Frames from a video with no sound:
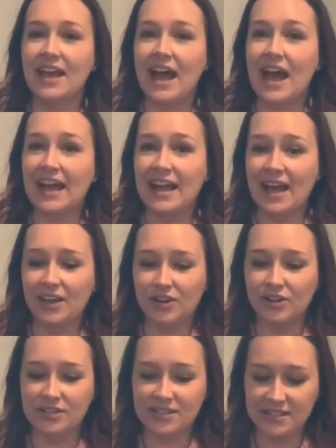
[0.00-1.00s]
I had
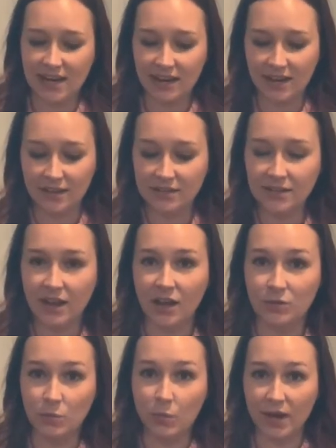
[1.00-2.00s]
her stand
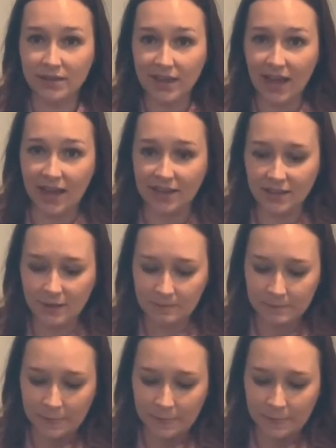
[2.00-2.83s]
on one leg